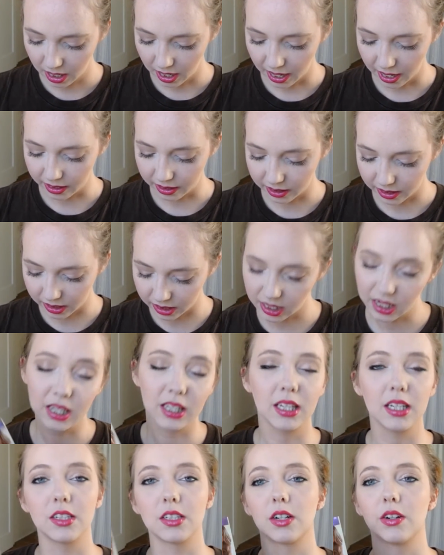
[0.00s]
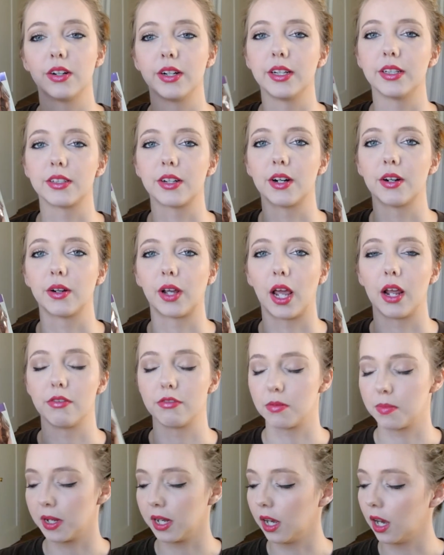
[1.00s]
I think these ingredients are okay
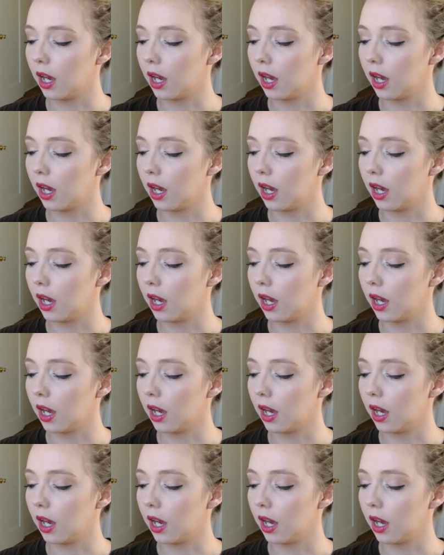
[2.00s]
for me.